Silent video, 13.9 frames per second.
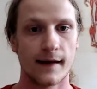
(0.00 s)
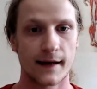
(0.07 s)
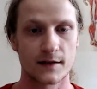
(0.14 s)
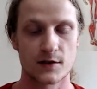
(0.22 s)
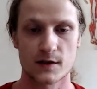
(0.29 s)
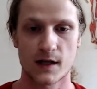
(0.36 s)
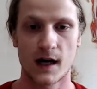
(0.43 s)

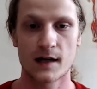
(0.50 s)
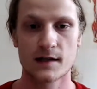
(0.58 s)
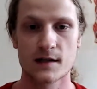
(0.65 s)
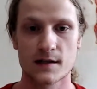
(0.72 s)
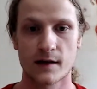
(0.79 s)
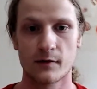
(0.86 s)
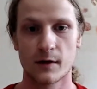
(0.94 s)

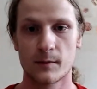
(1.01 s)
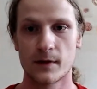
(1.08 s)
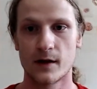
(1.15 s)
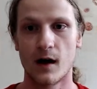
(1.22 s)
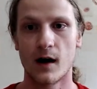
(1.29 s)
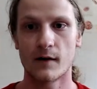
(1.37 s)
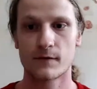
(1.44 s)
exercises that we've
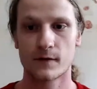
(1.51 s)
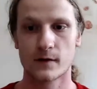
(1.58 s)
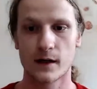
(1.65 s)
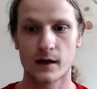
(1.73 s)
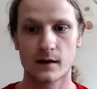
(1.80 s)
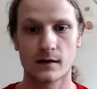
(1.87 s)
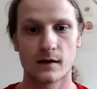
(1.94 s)
been
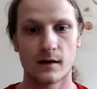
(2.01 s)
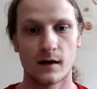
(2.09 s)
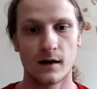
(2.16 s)
offering